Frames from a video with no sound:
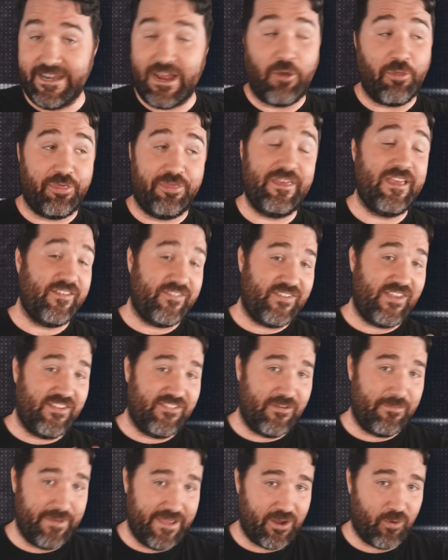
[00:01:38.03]
Now this
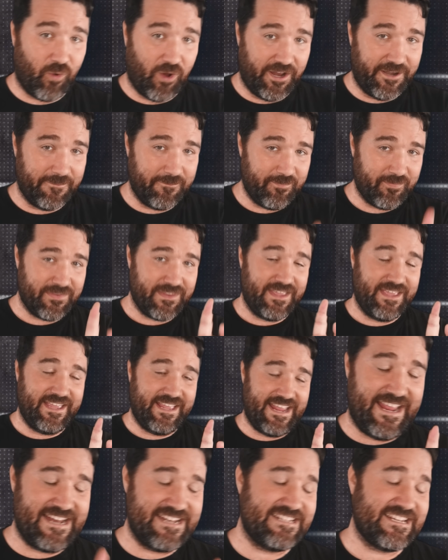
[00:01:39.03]
is a big one.
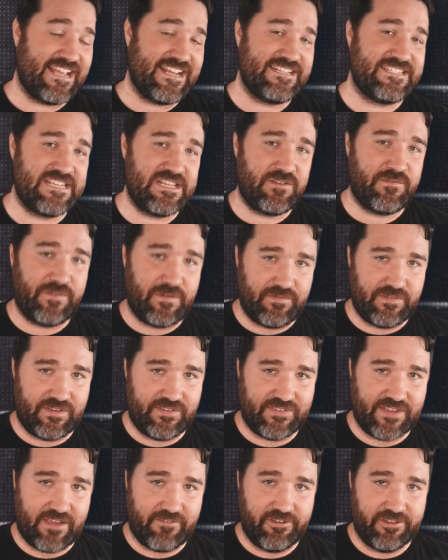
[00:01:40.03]
In nineteen
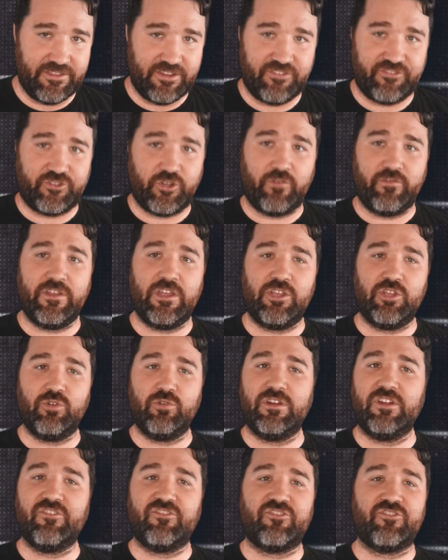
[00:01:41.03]
fifty-seven, the Soviet
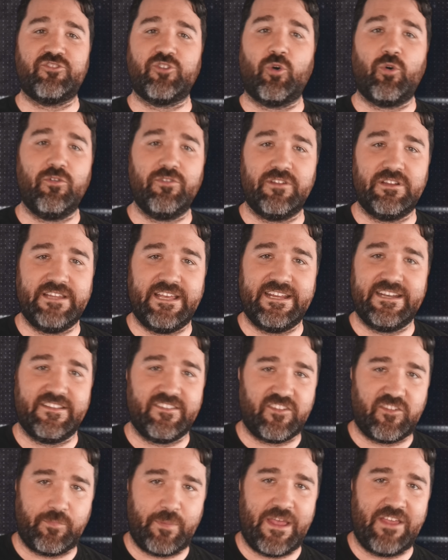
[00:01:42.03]
Union stole the lead
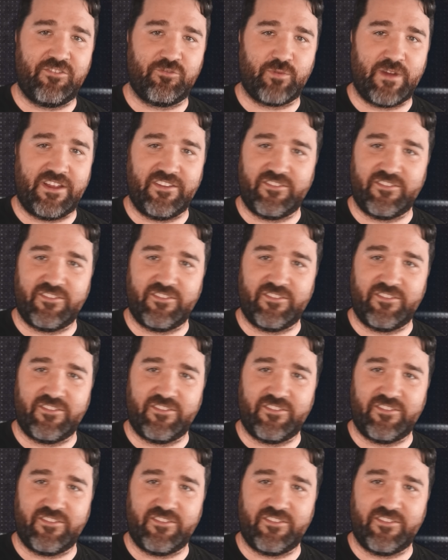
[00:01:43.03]
in the space